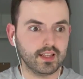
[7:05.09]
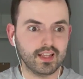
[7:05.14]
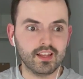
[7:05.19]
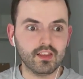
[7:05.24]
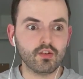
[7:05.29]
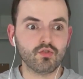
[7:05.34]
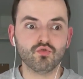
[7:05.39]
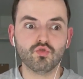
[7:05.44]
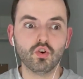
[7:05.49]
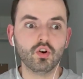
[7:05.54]
Like,
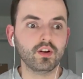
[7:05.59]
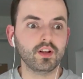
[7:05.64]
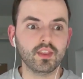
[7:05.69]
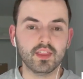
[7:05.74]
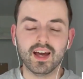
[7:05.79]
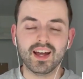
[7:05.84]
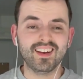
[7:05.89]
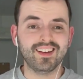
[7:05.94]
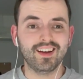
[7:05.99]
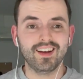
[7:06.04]
the run in
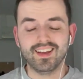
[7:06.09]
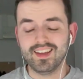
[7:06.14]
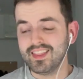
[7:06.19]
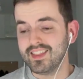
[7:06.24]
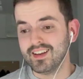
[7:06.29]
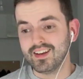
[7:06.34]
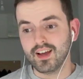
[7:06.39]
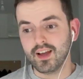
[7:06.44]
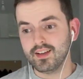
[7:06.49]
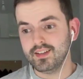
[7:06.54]
that night in
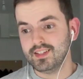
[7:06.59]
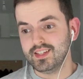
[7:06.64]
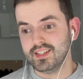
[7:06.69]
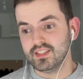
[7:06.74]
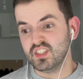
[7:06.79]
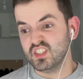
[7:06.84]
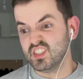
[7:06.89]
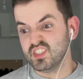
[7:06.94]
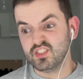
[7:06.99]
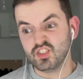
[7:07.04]
the 90s
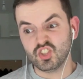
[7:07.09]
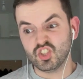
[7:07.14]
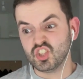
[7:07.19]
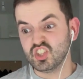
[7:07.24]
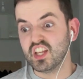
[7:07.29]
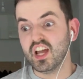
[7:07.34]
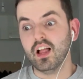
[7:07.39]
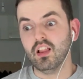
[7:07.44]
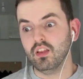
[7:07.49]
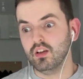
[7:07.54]
is
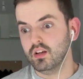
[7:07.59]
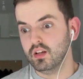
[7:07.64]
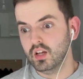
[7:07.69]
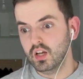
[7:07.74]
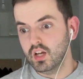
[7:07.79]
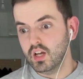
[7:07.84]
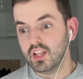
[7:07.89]
stellar.